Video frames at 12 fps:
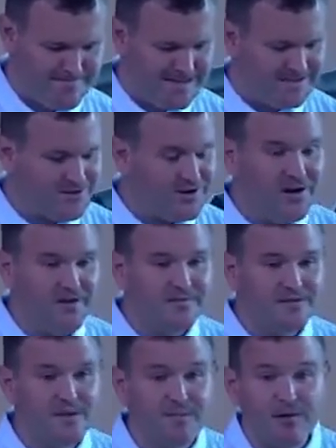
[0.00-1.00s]
It's not enough
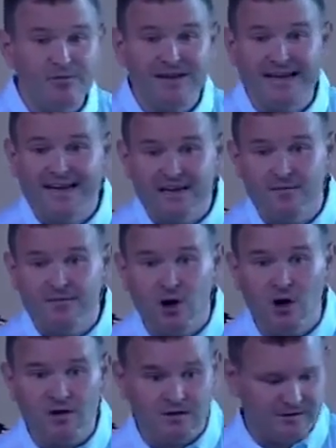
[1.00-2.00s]
to build the kingdom of God.